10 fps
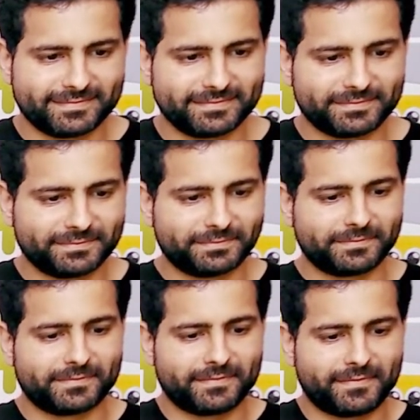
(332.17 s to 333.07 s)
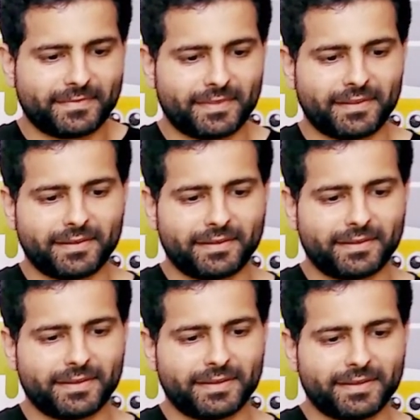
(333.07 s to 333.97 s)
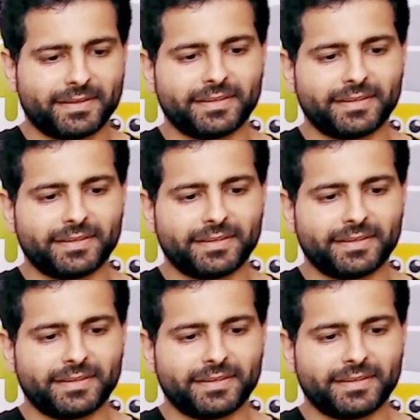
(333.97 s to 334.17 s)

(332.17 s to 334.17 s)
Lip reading: (no one is talking)